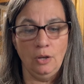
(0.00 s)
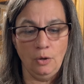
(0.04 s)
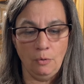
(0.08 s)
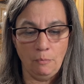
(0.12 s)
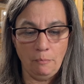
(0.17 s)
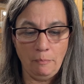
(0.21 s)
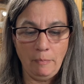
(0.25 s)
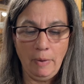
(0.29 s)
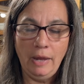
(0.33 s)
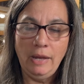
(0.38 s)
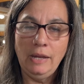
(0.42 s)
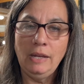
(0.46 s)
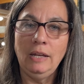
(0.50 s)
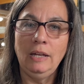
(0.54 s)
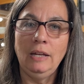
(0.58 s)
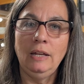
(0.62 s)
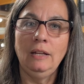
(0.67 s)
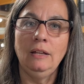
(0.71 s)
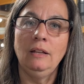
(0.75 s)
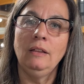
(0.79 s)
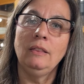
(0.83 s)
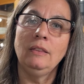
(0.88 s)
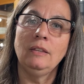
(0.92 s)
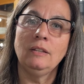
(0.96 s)

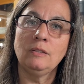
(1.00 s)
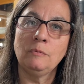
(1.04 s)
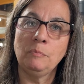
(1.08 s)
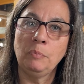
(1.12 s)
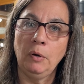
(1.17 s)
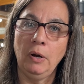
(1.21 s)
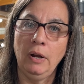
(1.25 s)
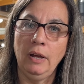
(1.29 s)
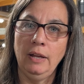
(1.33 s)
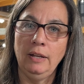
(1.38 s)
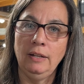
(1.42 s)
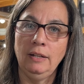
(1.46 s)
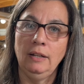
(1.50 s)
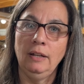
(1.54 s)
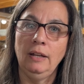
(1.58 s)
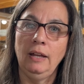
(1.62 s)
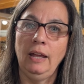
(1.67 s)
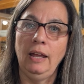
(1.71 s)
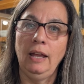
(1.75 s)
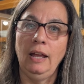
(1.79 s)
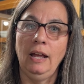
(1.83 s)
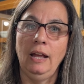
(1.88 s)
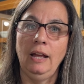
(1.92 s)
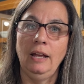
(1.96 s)
making this bread
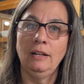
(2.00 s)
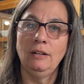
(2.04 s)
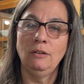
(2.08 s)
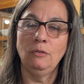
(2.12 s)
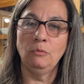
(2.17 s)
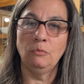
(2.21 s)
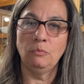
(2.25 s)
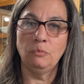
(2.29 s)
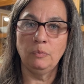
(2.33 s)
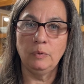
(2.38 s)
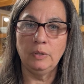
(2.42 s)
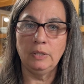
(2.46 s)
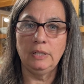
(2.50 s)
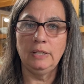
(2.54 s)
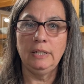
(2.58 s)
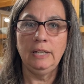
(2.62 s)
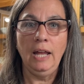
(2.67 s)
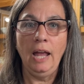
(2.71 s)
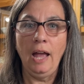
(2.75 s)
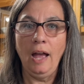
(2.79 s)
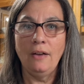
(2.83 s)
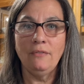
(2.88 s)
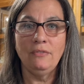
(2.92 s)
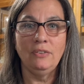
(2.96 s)
and really
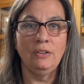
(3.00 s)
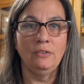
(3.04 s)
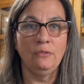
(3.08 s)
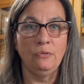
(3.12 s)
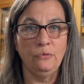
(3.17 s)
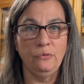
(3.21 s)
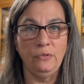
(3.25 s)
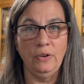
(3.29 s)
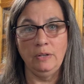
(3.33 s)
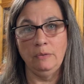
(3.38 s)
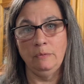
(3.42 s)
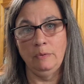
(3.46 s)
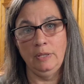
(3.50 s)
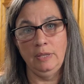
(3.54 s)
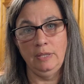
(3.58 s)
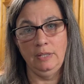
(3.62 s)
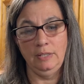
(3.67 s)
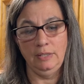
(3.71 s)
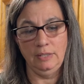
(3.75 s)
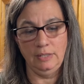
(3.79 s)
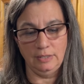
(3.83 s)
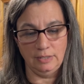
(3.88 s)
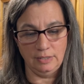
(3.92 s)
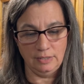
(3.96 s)
having fun with it.
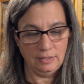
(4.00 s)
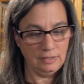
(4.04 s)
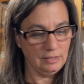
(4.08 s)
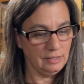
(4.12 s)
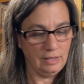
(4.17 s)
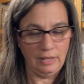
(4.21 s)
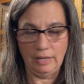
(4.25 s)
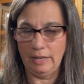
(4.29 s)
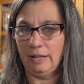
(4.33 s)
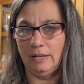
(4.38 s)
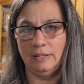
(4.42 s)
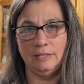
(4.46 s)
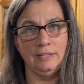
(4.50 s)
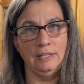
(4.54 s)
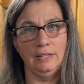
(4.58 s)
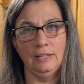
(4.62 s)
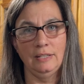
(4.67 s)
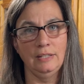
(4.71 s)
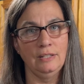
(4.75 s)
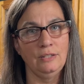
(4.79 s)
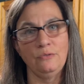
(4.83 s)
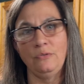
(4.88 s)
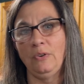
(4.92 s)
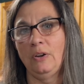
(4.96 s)
This, like I said,
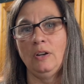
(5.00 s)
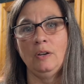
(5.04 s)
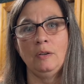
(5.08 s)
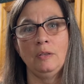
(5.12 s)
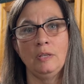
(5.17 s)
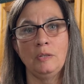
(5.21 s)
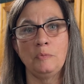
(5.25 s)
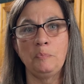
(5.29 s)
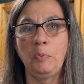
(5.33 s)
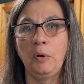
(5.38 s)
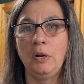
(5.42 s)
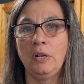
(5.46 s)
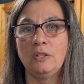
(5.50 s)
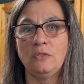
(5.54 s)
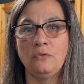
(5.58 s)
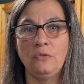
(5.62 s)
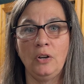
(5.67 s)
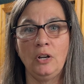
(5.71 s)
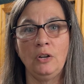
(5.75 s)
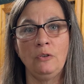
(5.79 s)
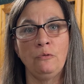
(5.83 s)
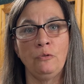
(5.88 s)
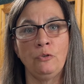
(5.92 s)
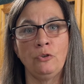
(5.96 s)
this very this bread is
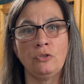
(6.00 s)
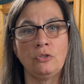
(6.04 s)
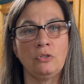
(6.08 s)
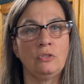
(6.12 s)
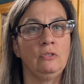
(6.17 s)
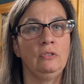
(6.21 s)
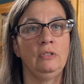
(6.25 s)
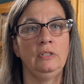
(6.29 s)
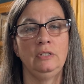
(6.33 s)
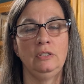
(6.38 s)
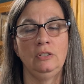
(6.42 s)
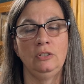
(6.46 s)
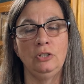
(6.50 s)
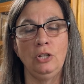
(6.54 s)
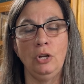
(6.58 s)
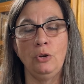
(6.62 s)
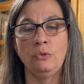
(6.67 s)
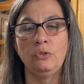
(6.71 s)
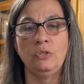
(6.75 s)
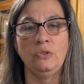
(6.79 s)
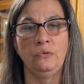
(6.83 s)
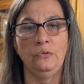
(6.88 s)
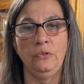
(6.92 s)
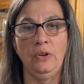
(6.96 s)
very versatile and
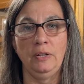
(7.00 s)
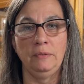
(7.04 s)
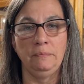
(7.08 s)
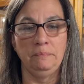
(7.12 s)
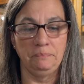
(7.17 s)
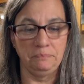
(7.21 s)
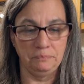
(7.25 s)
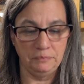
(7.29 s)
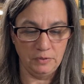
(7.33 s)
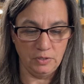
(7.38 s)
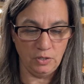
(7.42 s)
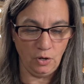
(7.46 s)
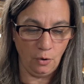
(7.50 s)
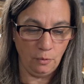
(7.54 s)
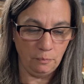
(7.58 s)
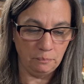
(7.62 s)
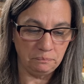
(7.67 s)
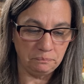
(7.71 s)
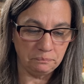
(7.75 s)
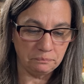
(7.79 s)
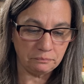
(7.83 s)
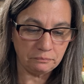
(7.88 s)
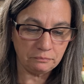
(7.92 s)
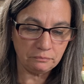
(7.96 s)
loads of fun. So
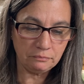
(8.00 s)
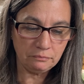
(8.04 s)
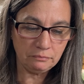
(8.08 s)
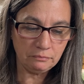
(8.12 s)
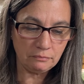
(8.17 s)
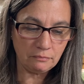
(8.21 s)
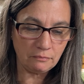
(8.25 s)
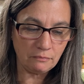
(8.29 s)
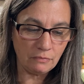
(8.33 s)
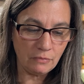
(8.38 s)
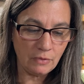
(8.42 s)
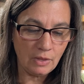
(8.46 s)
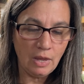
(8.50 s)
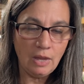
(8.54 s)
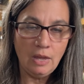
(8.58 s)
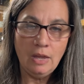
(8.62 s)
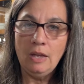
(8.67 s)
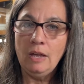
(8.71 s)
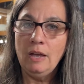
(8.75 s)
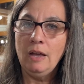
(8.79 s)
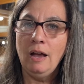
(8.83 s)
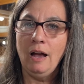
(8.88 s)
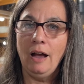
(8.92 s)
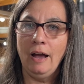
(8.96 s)

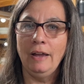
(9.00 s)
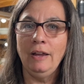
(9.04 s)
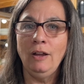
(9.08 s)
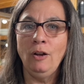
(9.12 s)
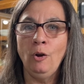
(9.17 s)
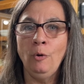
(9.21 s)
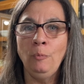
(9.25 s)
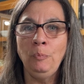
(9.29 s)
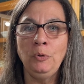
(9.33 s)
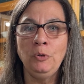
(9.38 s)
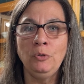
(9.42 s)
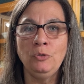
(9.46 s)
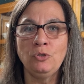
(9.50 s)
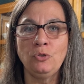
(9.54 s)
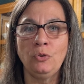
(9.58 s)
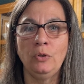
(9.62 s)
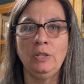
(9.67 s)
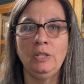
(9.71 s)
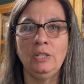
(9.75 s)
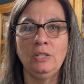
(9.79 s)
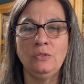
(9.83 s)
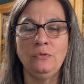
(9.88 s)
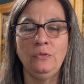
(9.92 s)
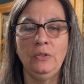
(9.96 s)
I hope you enjoyed
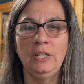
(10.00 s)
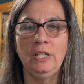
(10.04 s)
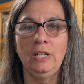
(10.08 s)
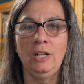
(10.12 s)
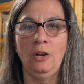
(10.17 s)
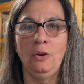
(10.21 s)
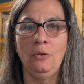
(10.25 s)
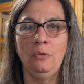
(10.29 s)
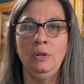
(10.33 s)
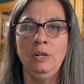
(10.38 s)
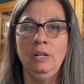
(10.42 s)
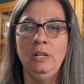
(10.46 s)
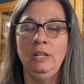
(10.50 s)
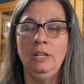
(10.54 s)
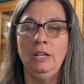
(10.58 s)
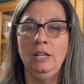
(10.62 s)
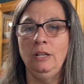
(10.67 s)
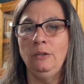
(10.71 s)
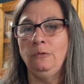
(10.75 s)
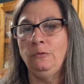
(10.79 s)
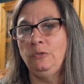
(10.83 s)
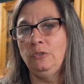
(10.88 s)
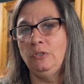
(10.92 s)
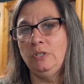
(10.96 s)
this video.
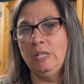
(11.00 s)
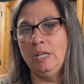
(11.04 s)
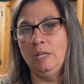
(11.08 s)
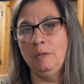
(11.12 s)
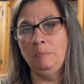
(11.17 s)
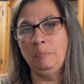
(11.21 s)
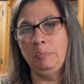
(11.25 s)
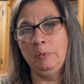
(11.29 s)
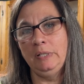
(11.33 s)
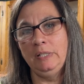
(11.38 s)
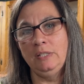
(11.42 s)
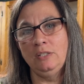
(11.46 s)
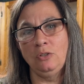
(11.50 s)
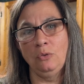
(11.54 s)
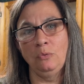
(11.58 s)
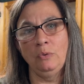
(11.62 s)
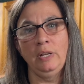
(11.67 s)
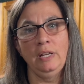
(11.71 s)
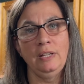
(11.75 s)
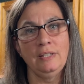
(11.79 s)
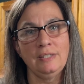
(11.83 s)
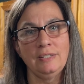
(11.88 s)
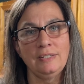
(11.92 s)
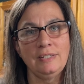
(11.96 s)
If you did, please don't
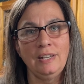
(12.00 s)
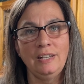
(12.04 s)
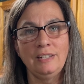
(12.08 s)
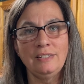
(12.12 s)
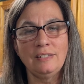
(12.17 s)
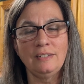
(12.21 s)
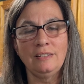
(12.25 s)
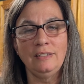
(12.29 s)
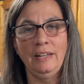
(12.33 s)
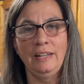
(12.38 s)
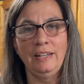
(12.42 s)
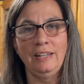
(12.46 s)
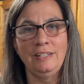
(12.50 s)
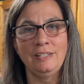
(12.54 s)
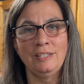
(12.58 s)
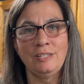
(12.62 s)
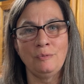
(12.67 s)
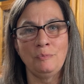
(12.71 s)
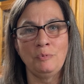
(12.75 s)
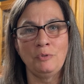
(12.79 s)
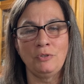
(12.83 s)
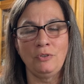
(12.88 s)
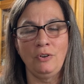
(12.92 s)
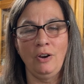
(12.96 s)
hesitate to like and
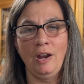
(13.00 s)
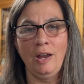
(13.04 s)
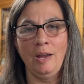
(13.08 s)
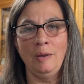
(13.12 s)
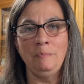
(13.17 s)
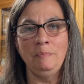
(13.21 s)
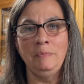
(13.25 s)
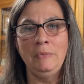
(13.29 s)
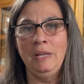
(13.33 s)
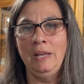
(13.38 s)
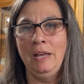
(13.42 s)
subscribe.